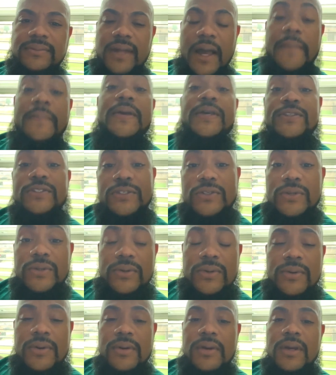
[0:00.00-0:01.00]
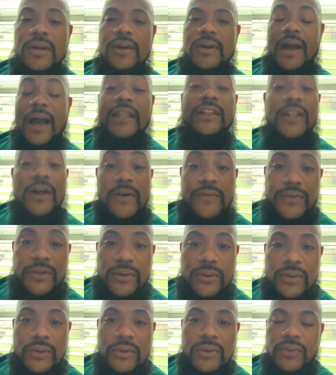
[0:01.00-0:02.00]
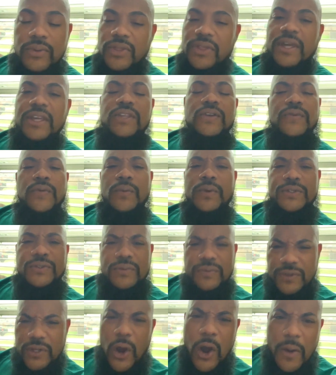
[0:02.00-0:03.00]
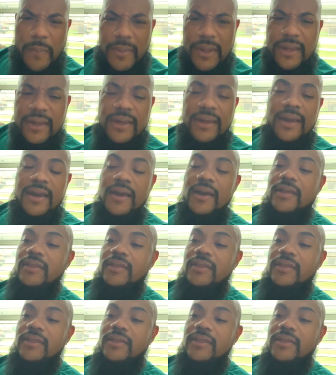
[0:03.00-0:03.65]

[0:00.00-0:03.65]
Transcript: I miss you. I love you. Thank you for what you've taught me.